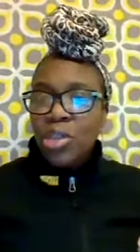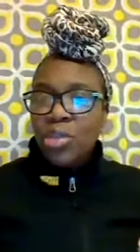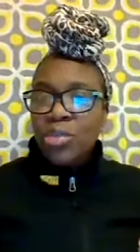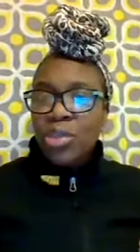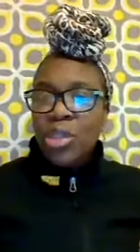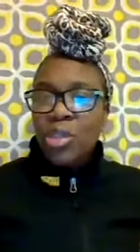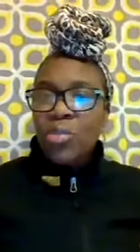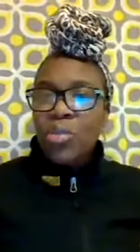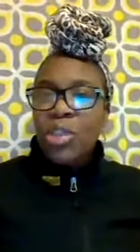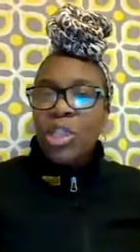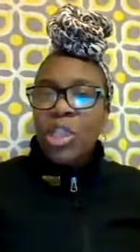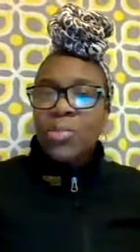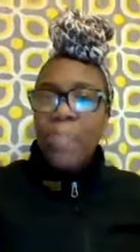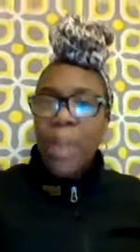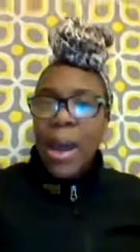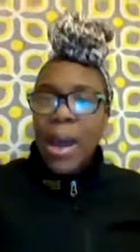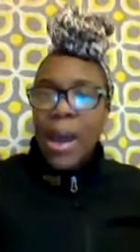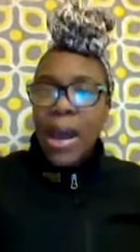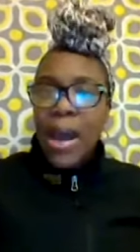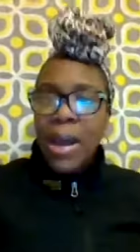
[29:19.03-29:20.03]
you to
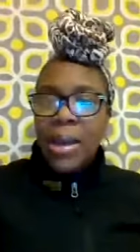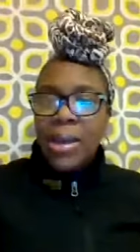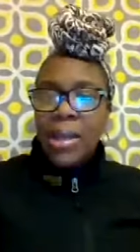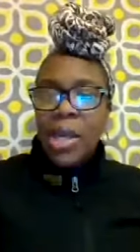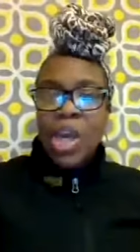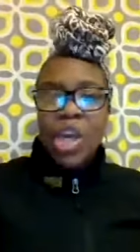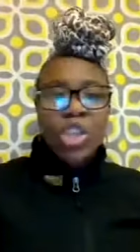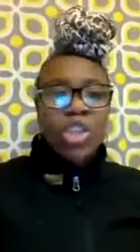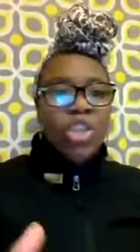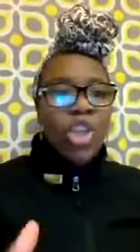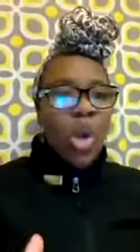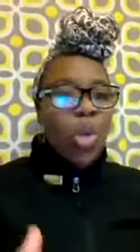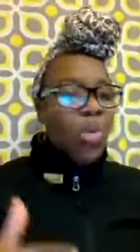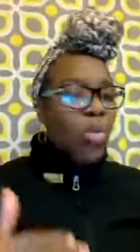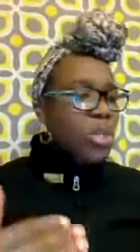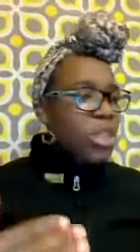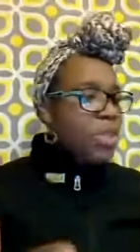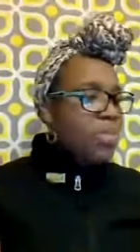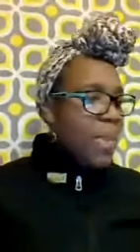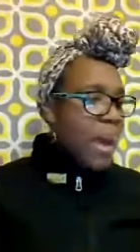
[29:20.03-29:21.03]
respond.
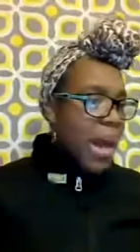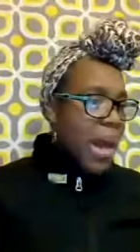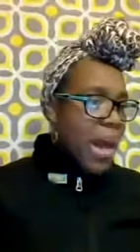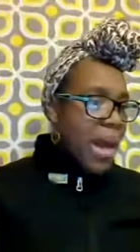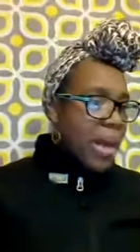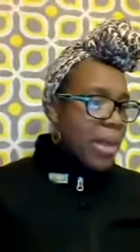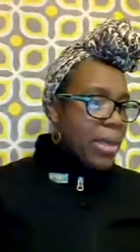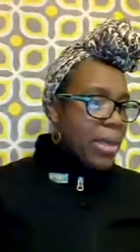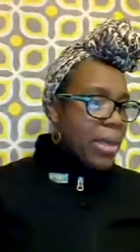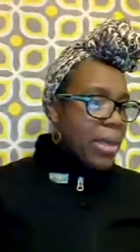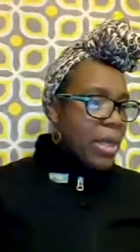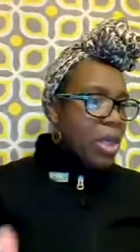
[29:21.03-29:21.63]
Don't respond.